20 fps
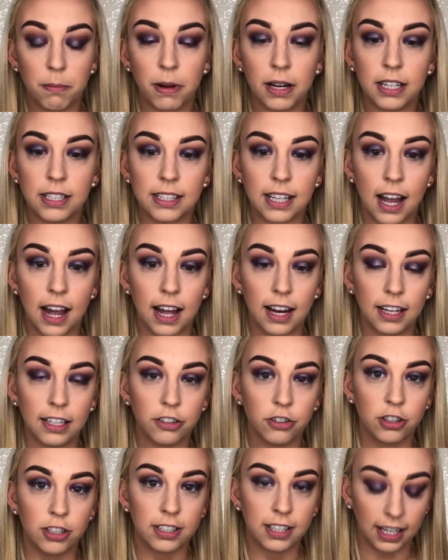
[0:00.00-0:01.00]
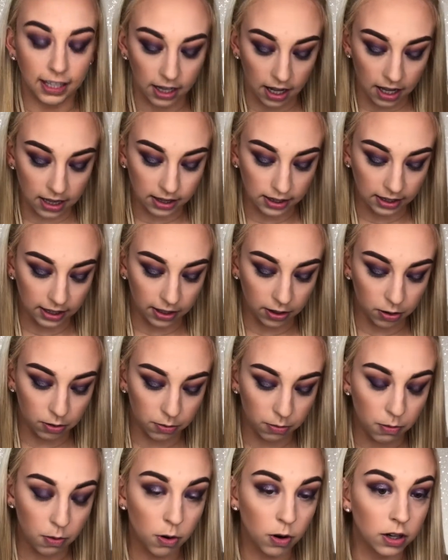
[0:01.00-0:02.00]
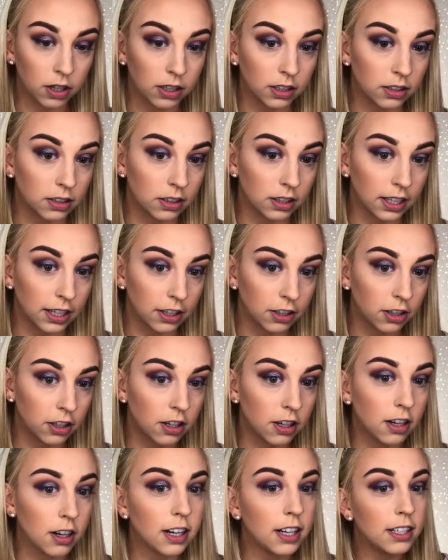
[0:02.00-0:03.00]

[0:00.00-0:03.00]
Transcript: but it's adding just like a little more glitter